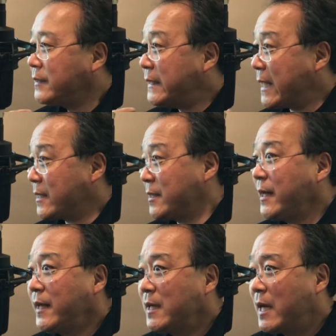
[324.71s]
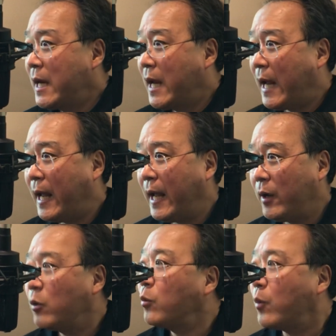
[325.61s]
destiny,
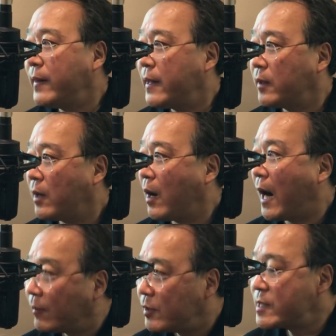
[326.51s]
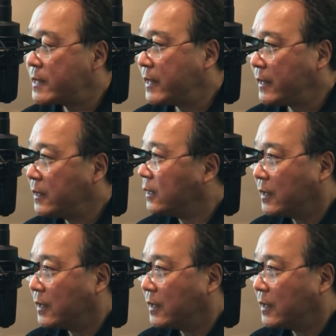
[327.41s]
and when there are obviously